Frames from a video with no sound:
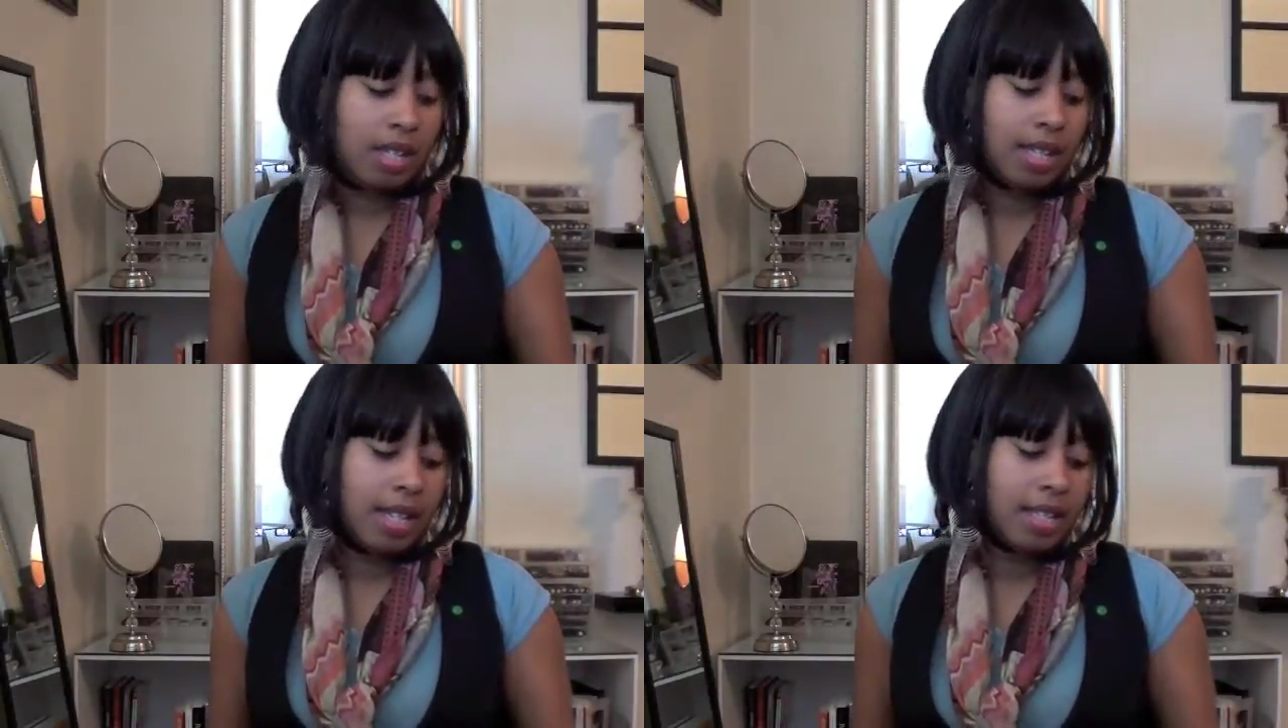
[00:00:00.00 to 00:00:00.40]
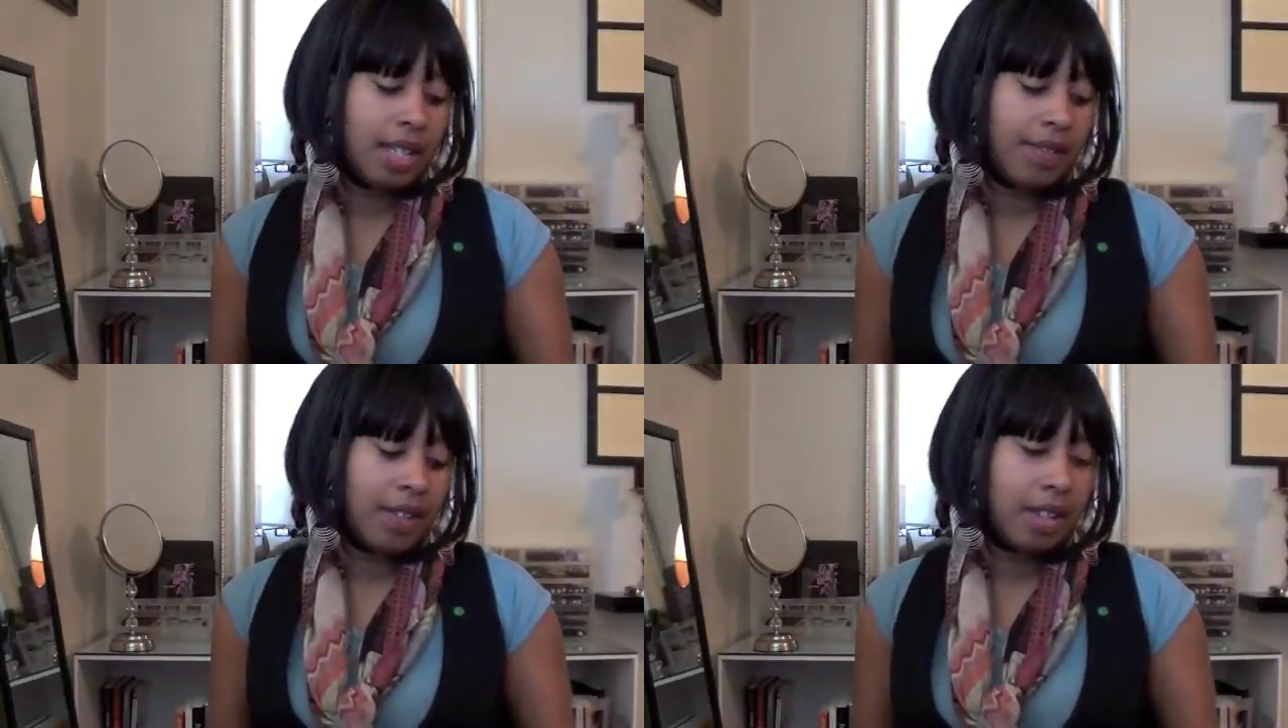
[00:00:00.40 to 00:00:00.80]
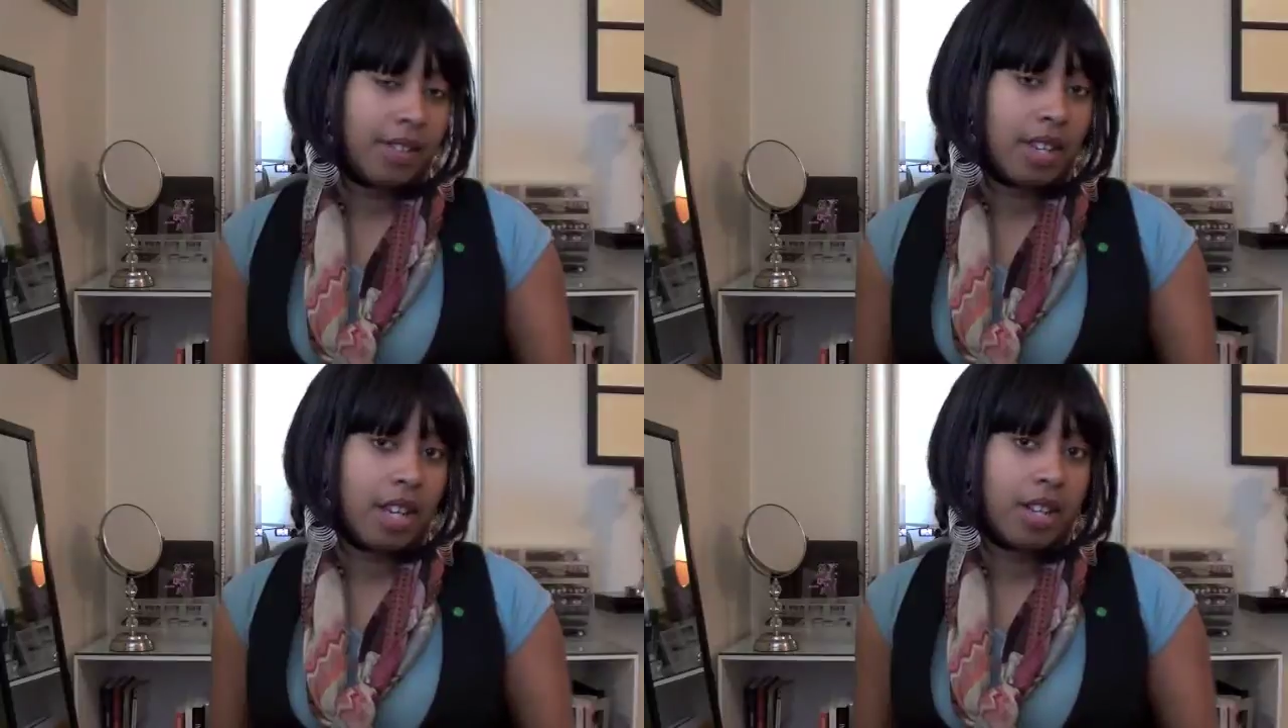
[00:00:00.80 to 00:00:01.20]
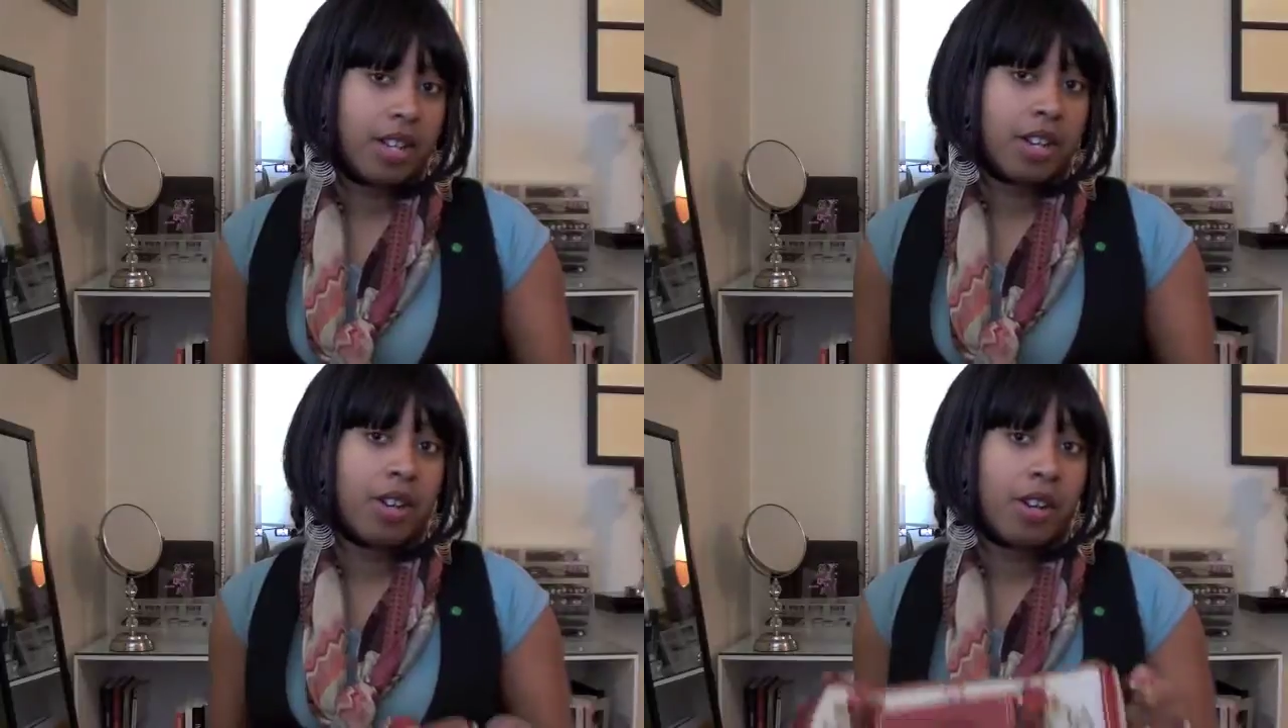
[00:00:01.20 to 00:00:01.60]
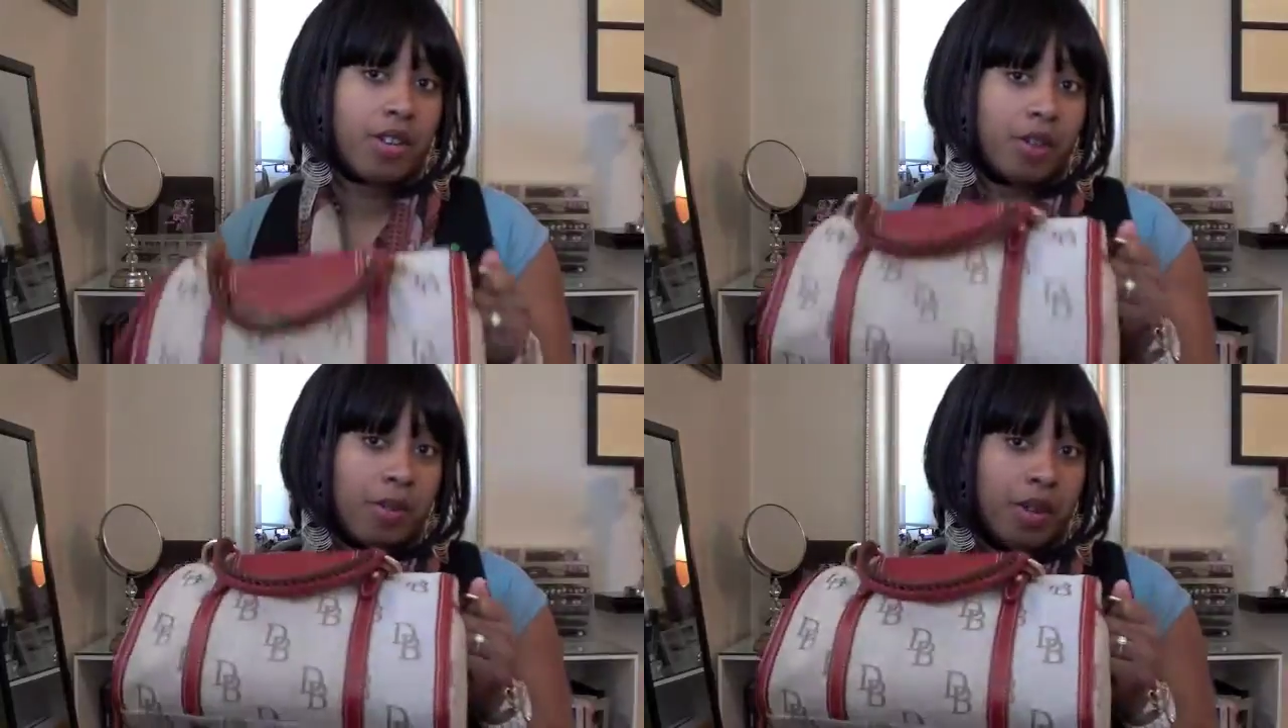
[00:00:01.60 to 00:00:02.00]
yes, I could have gotten
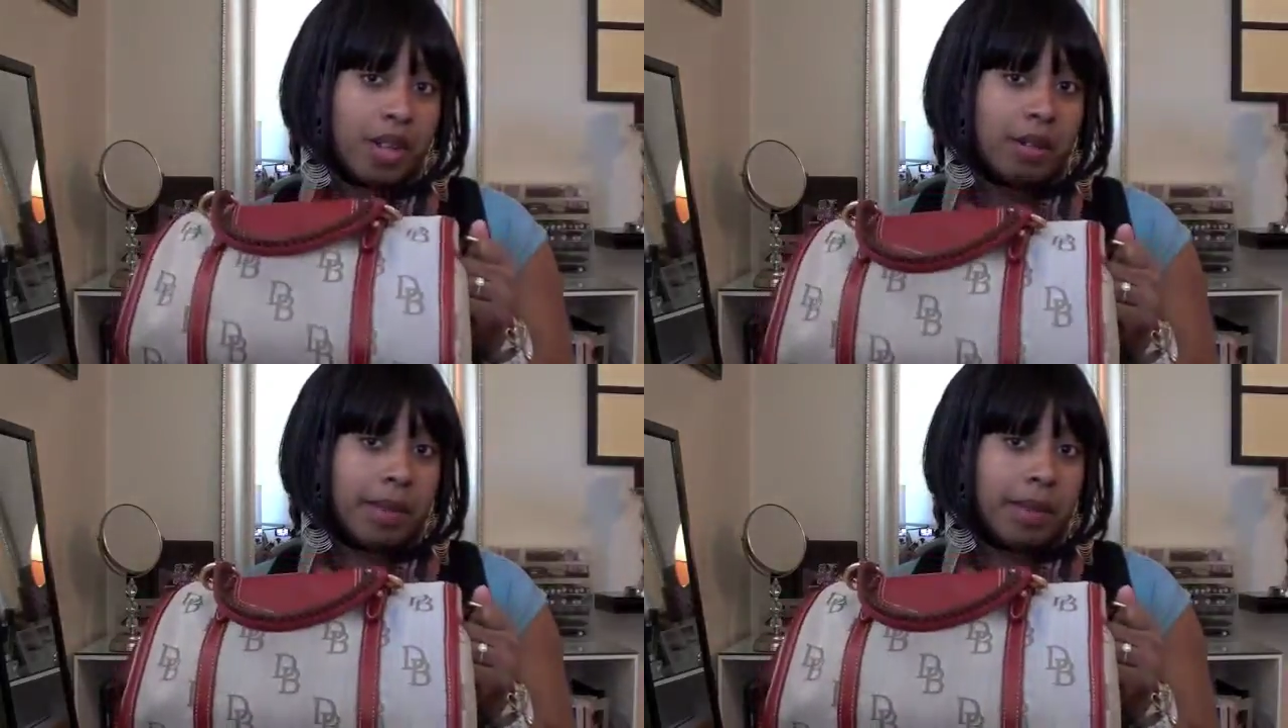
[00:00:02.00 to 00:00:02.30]
another one,